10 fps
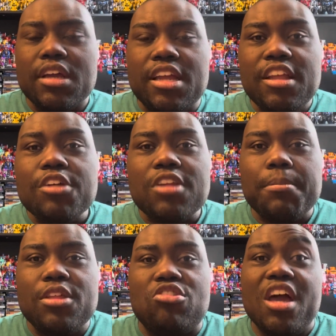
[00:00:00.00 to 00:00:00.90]
And next
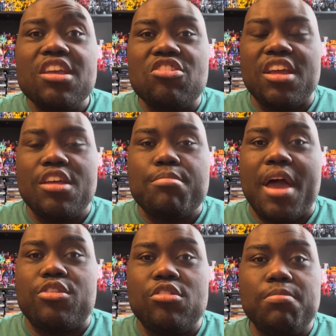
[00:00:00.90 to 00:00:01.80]
up is Jackie Chan as
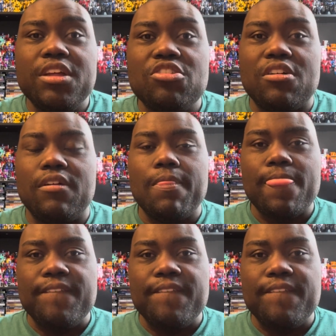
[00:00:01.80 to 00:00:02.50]
Master Splinter.